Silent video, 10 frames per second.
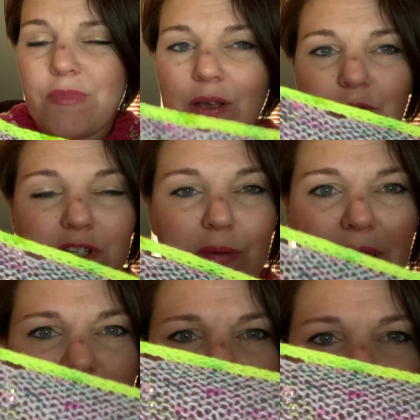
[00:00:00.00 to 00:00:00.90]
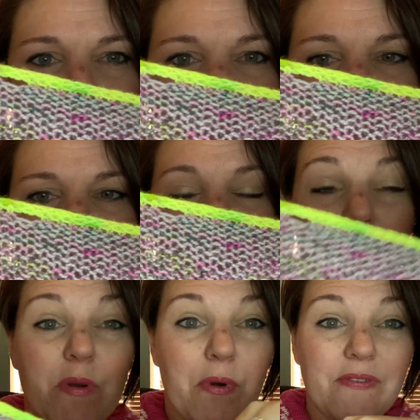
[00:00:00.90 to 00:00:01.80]
was going to say Petrol, but now I can't
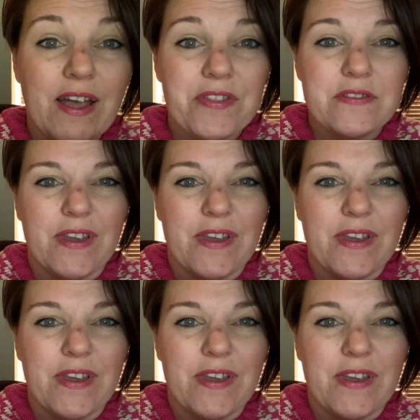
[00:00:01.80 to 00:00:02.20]
remember. But I've had this for